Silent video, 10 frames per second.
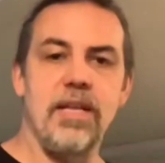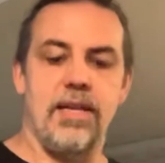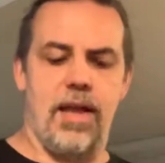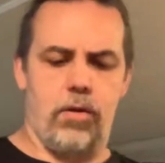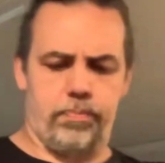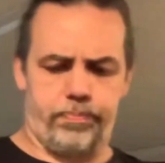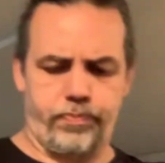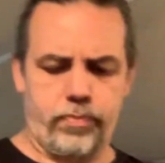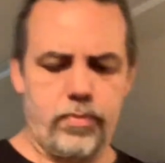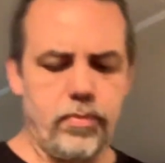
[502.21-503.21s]
Now,
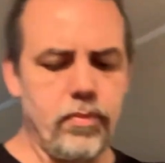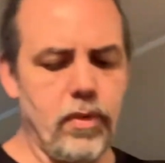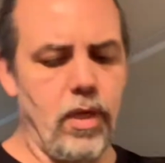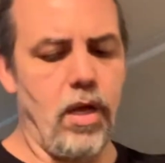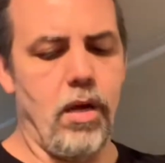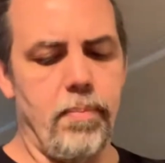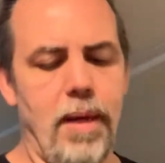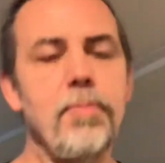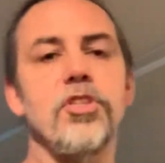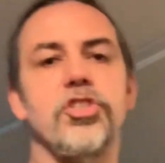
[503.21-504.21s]

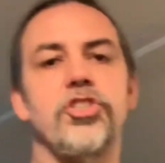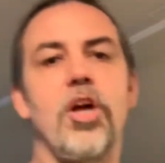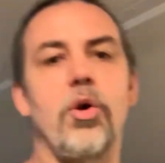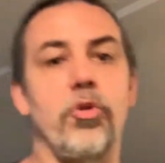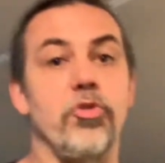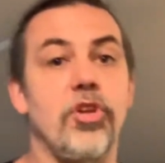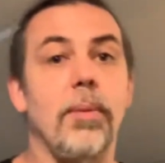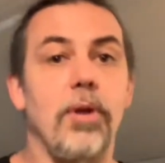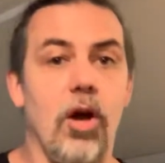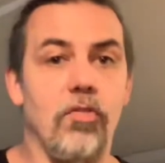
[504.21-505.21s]
I'm going to show you
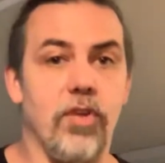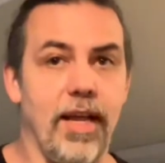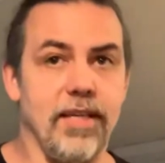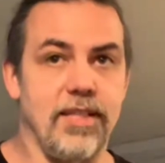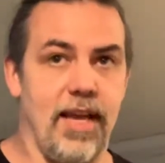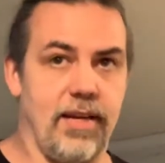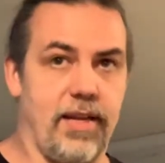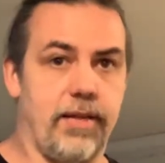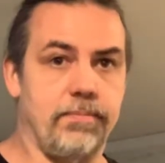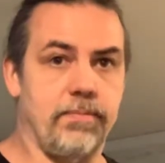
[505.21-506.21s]
double overhand technique,
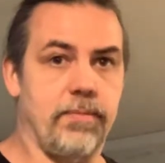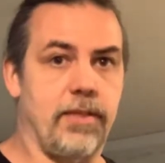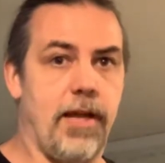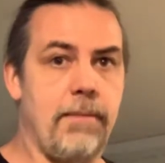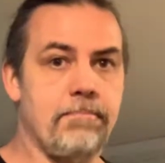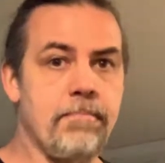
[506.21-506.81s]
okay?